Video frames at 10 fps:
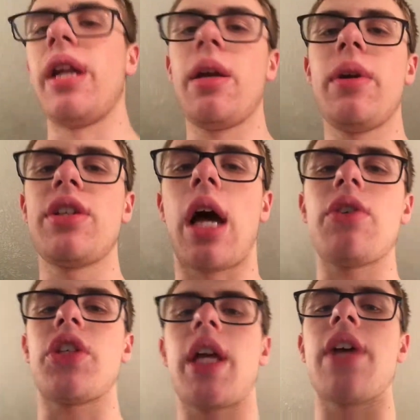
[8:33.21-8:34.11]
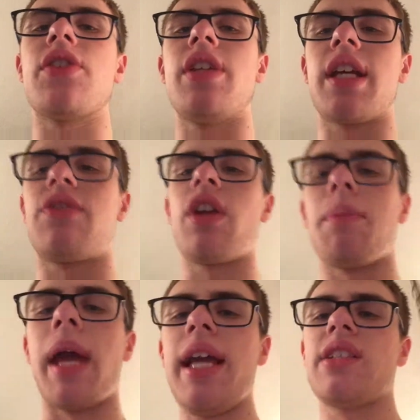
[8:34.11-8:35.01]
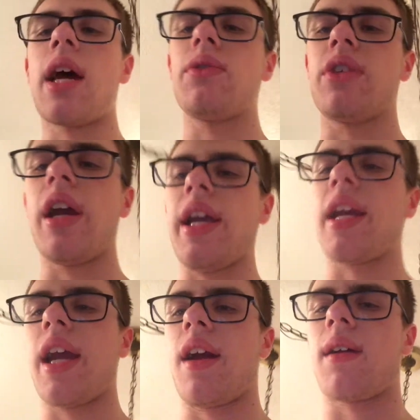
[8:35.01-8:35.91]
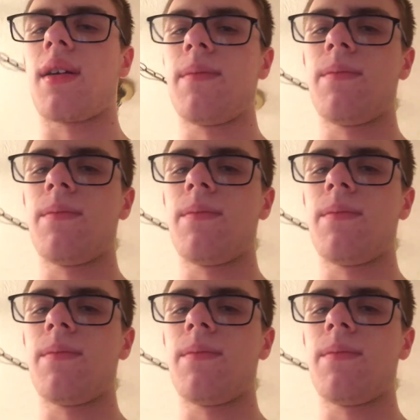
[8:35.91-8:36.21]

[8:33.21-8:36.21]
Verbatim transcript: But anyways, I'll see you guys in the next video. Peace out. Take care.